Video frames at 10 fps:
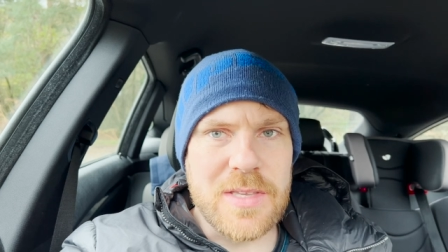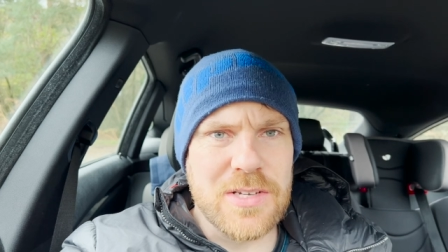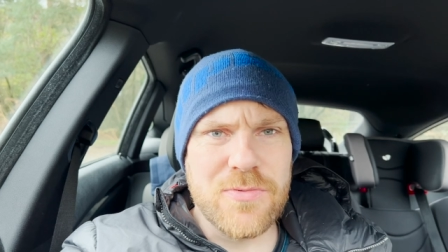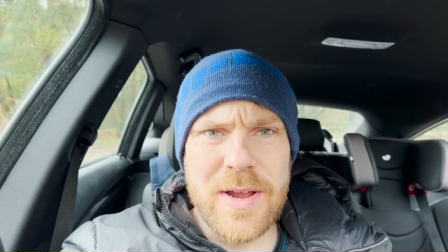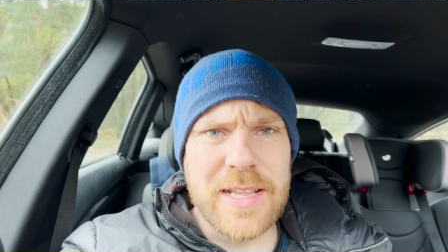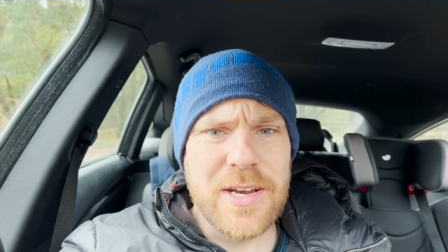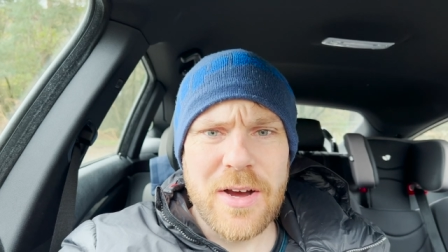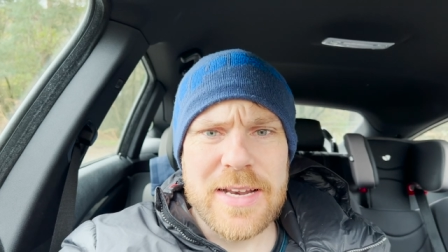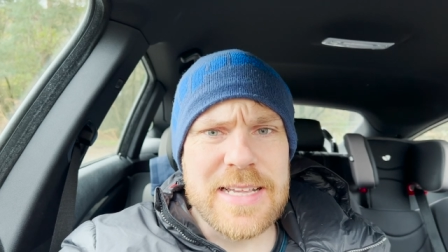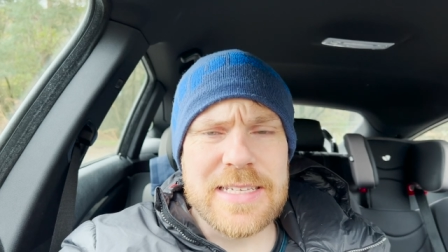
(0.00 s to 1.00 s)
it's really not
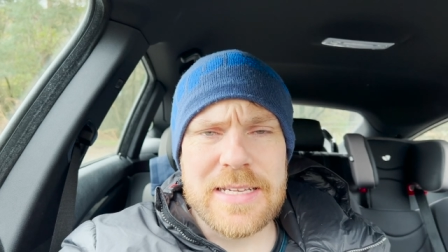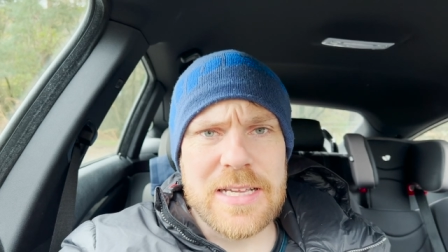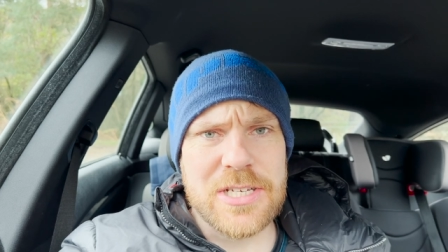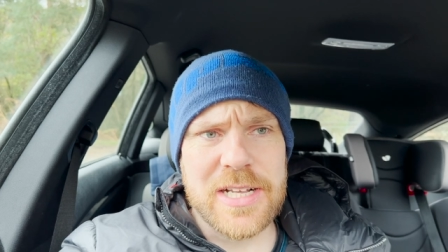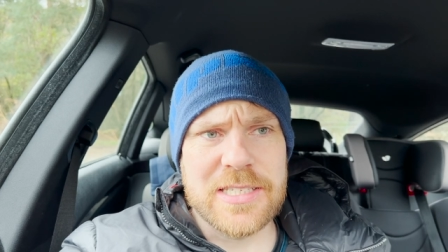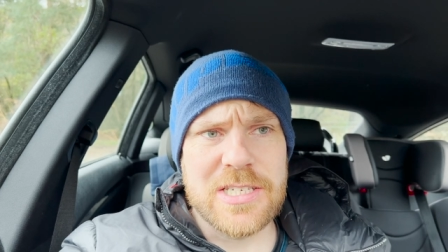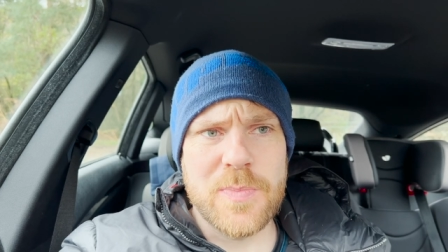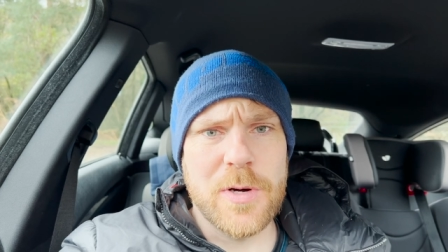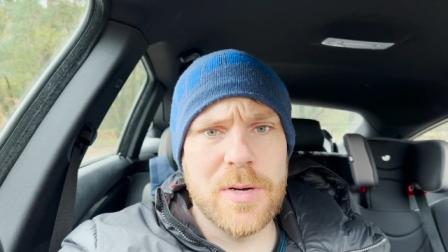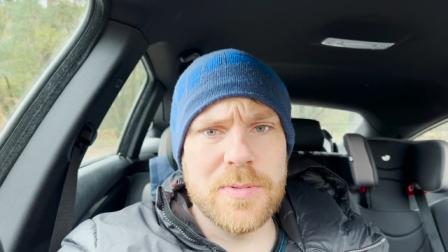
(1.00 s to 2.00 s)
an easy shelter to
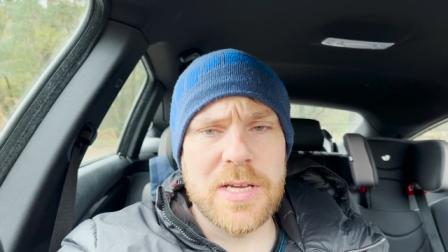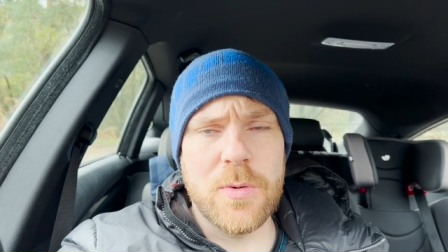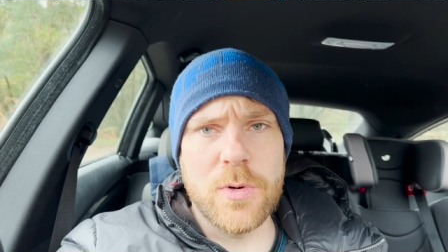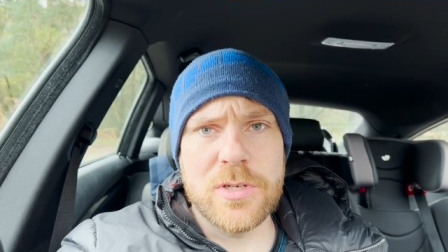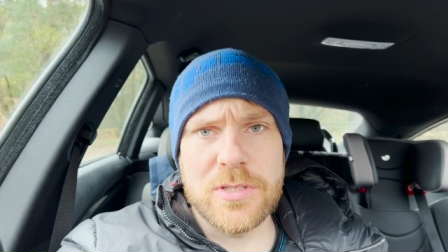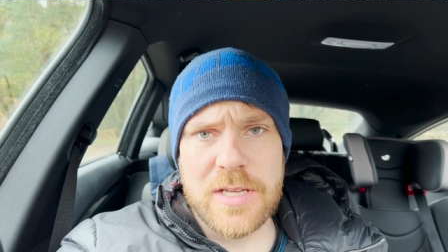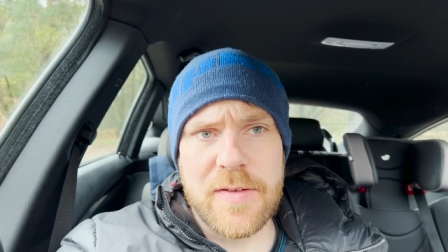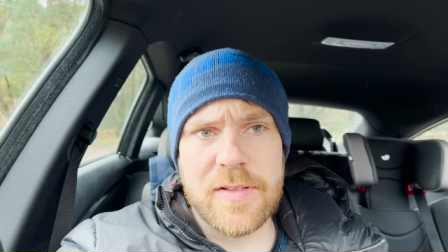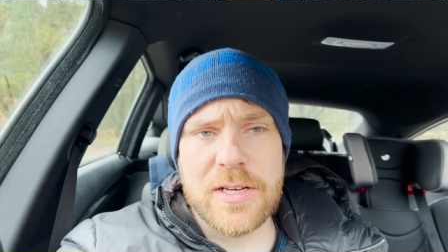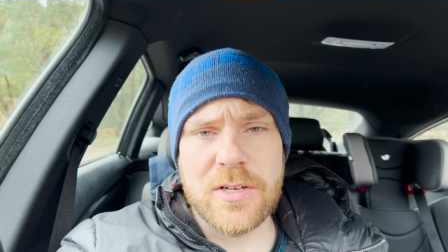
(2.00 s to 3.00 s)
put up so I would
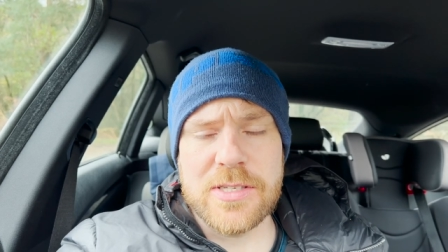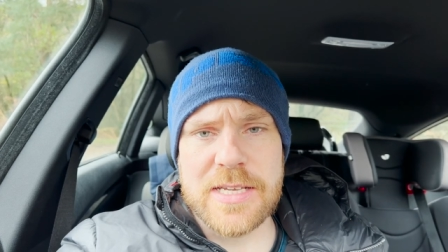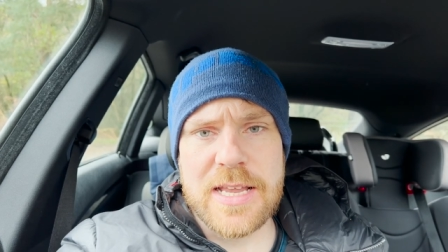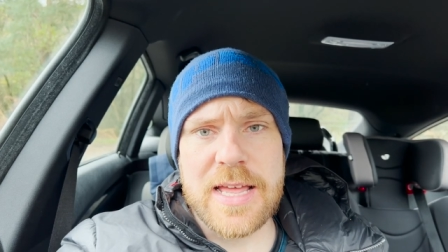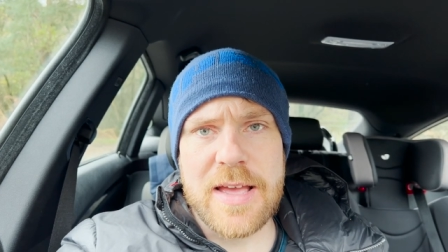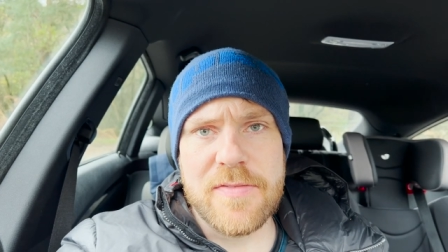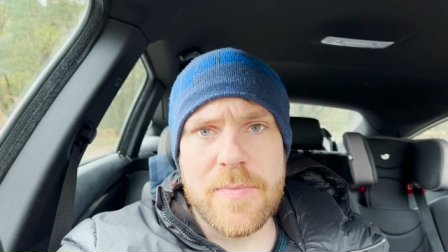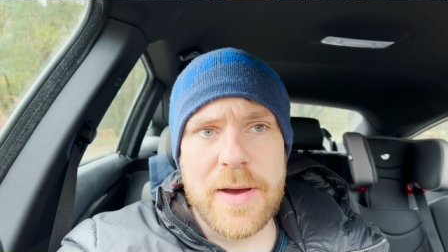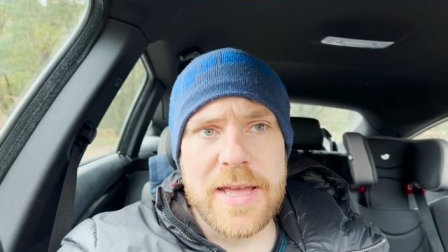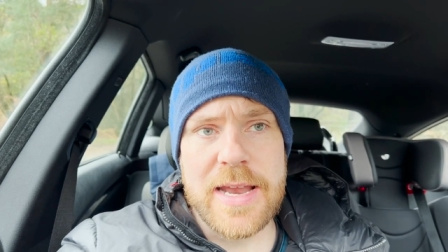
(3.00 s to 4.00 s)
definitely consider that if you're
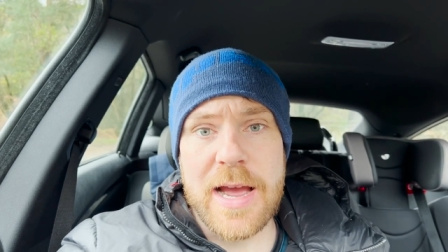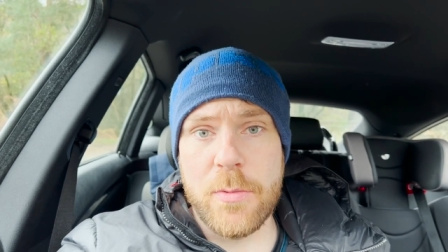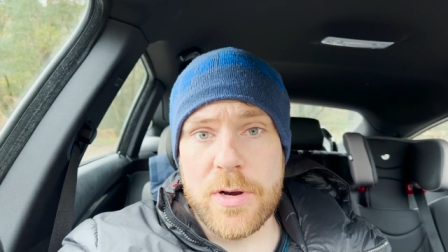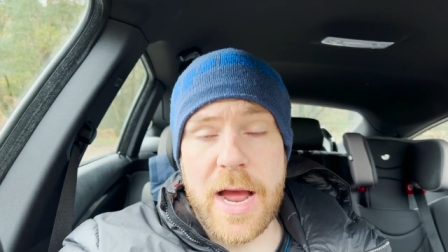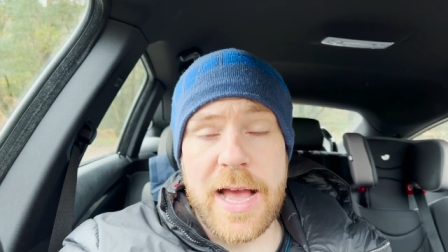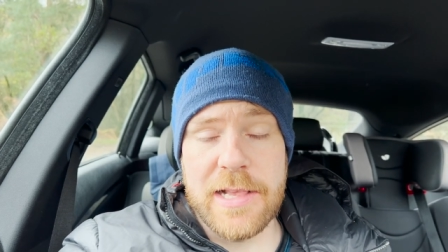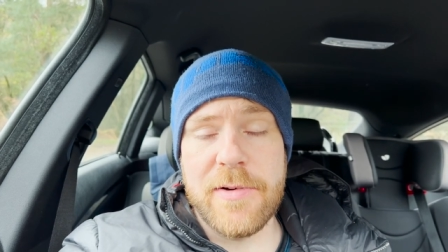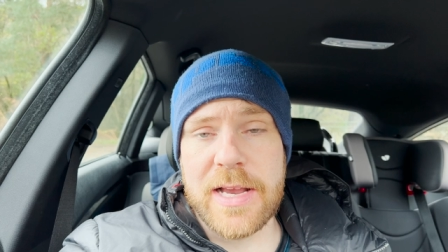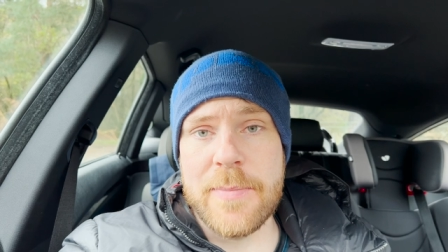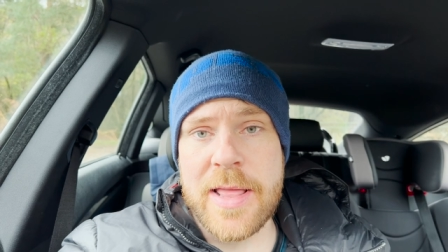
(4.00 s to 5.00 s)
buying it I would highly
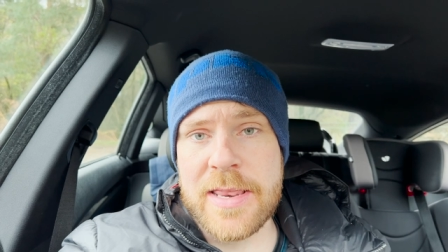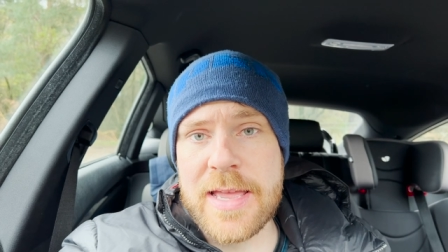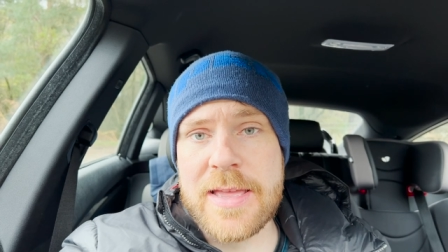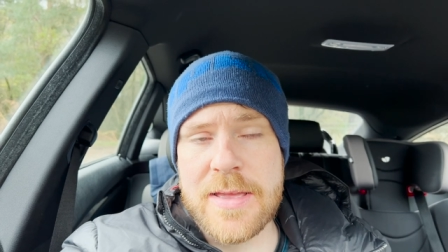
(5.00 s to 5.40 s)
recommend it